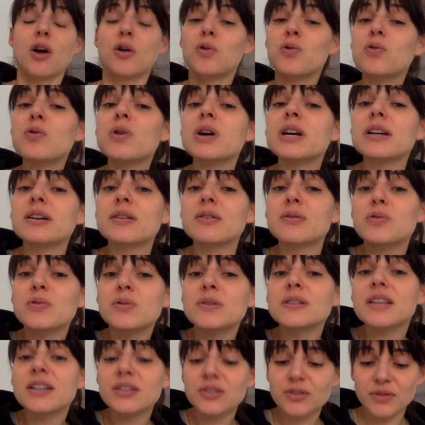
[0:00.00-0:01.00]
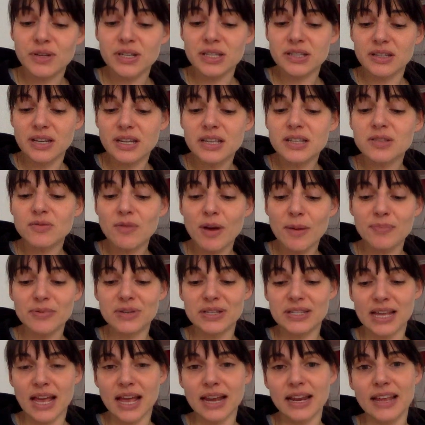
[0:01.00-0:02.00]
Whose interest is
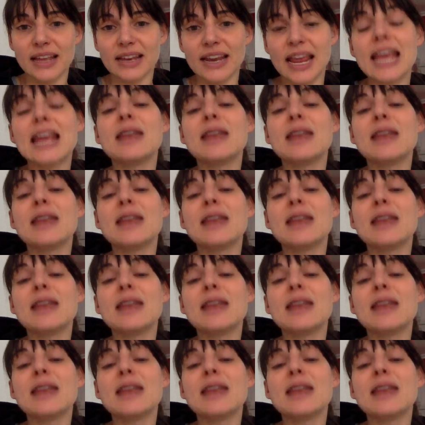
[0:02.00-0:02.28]
represented